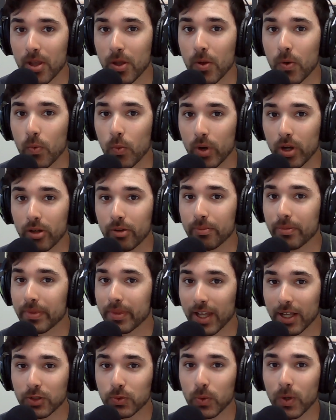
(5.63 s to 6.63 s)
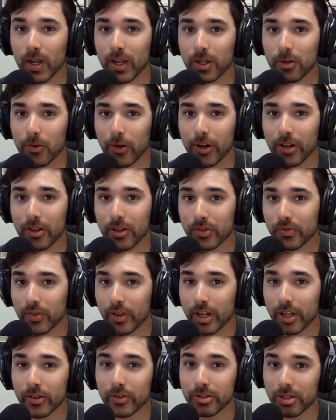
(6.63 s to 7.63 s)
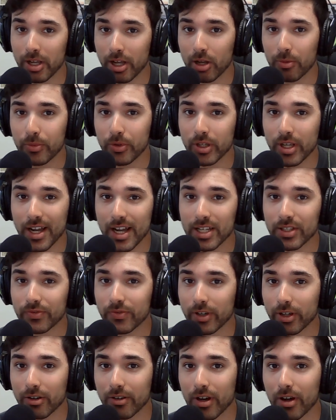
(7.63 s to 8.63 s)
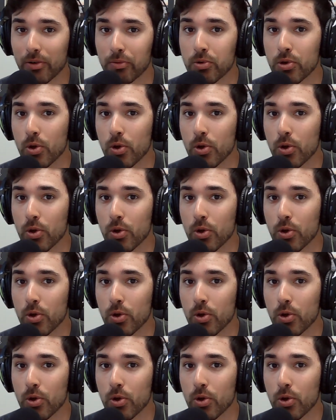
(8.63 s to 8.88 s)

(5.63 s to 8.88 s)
Well, that's why I created this video to help you guys figure out